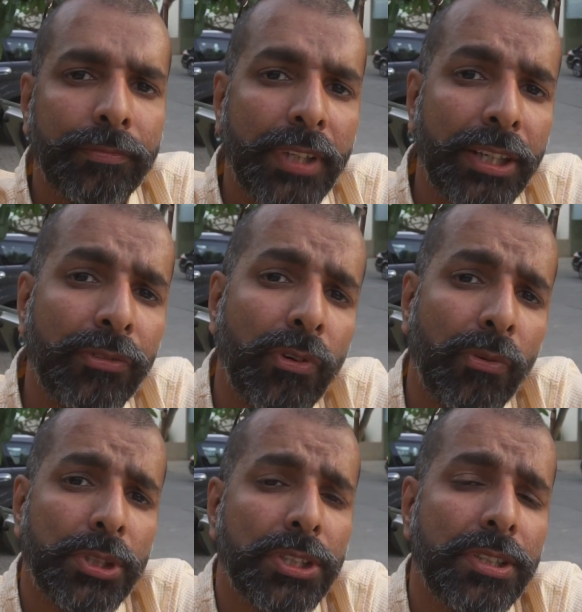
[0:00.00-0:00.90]
Thank you for
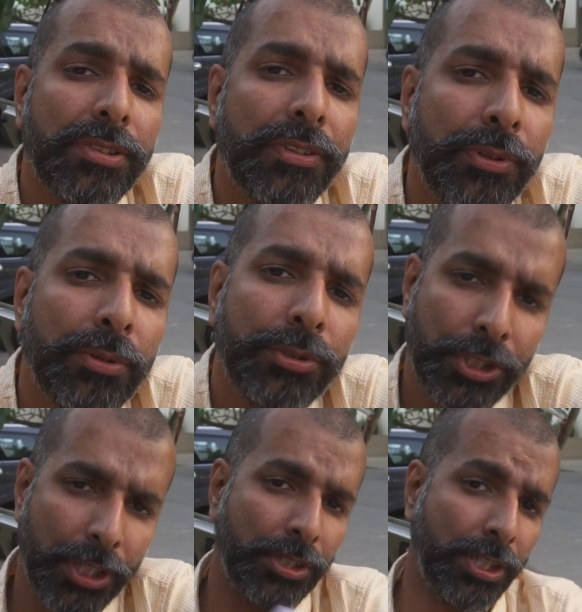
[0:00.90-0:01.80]
watching this review.
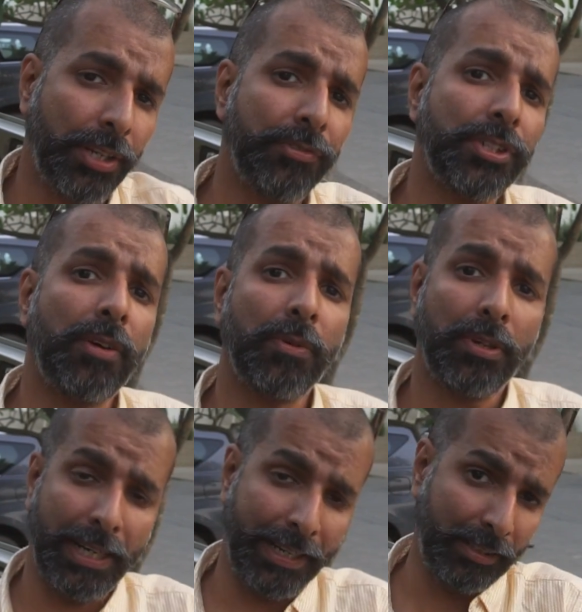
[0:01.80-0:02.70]
Shit, shave,
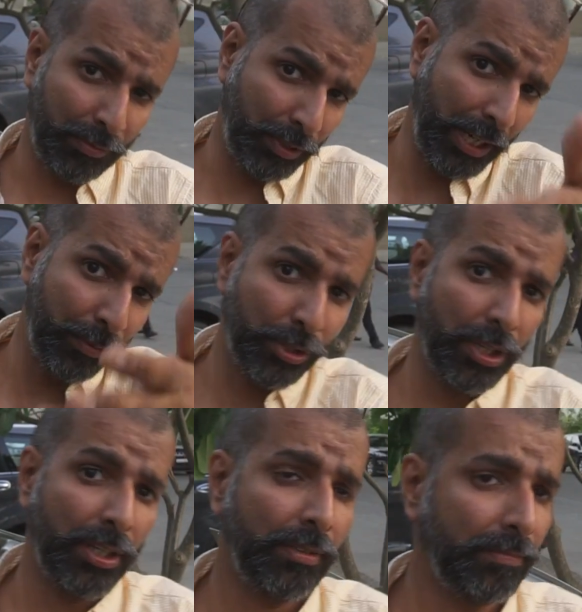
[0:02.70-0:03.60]
shower, like, subscribe,
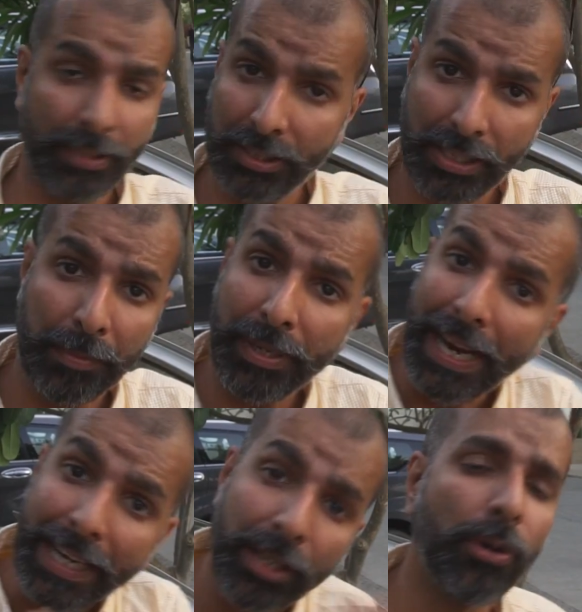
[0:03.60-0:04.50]
share, this time in
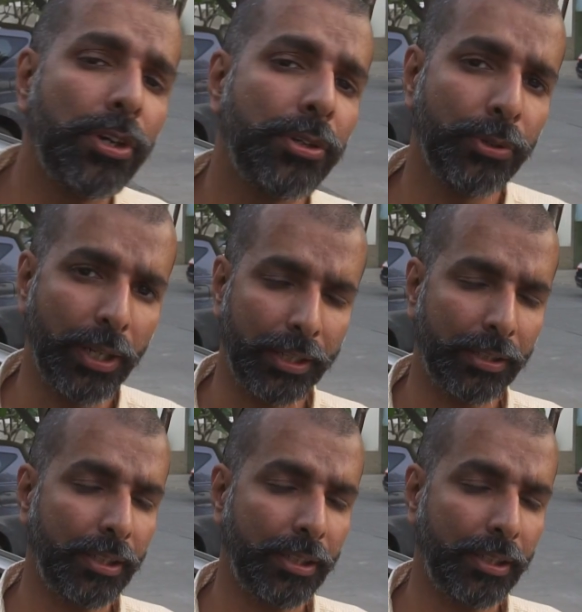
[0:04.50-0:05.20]
any order you like.